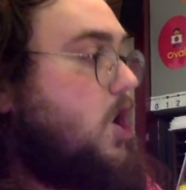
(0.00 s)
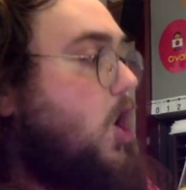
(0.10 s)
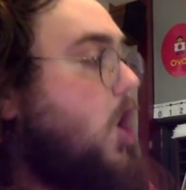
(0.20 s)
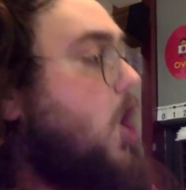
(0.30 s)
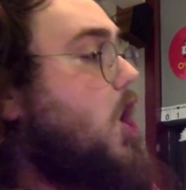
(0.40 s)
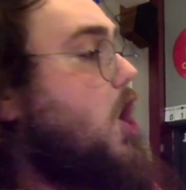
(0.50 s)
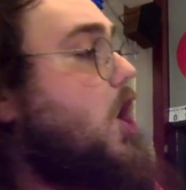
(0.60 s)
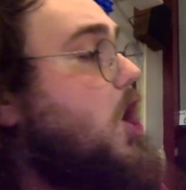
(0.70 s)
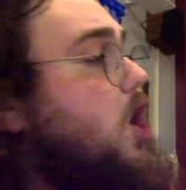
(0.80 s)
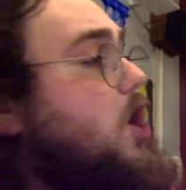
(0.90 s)

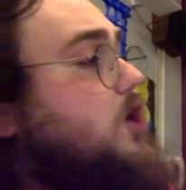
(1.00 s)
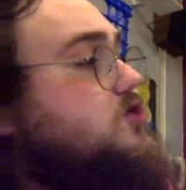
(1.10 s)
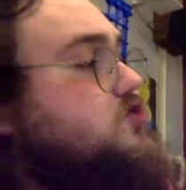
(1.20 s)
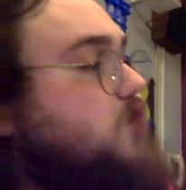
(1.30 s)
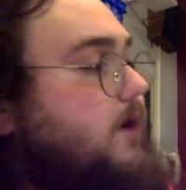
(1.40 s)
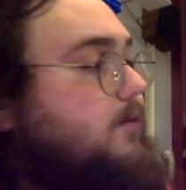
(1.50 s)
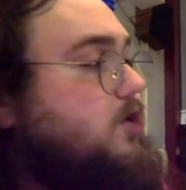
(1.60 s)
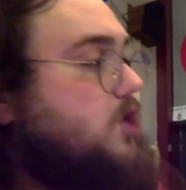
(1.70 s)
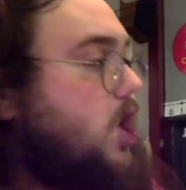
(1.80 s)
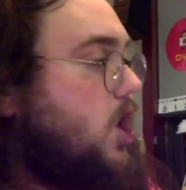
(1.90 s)
All
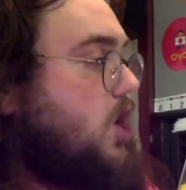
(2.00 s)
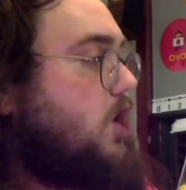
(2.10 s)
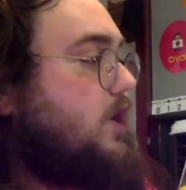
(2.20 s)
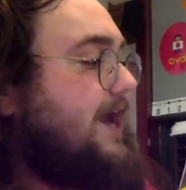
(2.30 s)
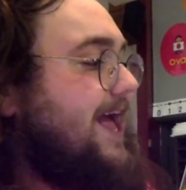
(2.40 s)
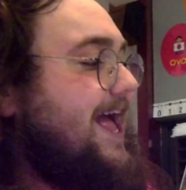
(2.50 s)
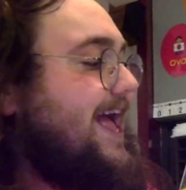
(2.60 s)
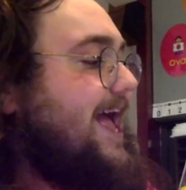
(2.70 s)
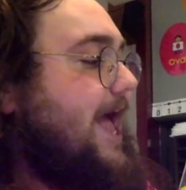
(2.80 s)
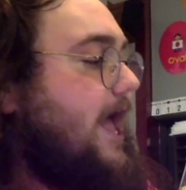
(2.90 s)
summer long,
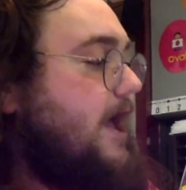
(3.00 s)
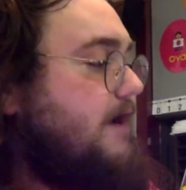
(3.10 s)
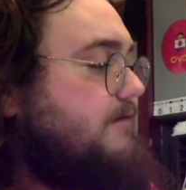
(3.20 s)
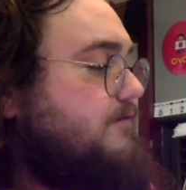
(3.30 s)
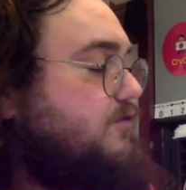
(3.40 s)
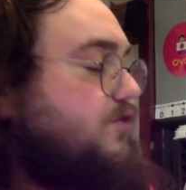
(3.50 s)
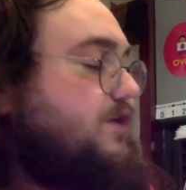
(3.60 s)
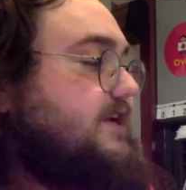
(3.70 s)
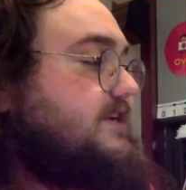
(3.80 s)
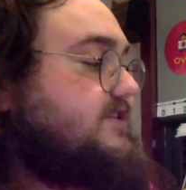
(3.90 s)

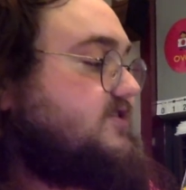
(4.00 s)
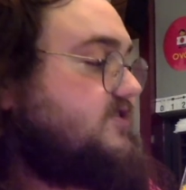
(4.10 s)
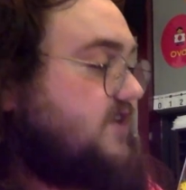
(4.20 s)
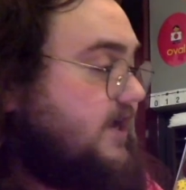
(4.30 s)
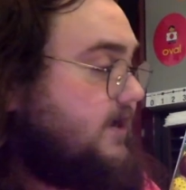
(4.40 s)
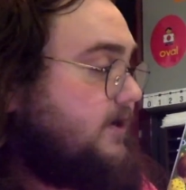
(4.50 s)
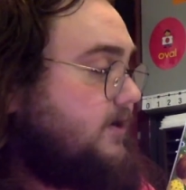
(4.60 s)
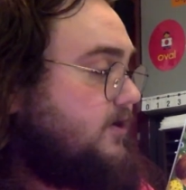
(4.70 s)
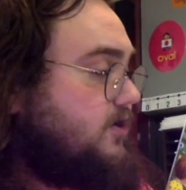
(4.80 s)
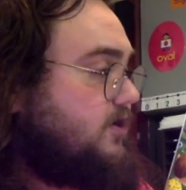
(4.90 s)
every
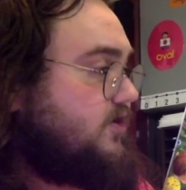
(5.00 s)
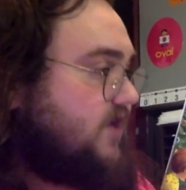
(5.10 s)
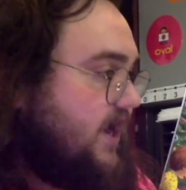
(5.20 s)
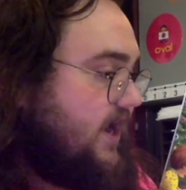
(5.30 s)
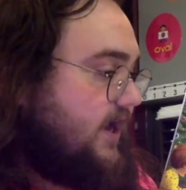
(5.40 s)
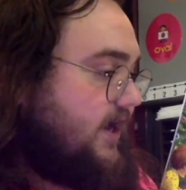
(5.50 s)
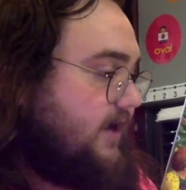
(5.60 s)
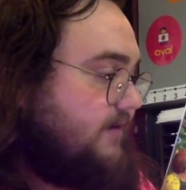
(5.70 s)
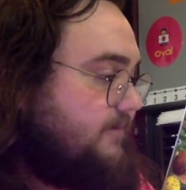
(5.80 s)
single day."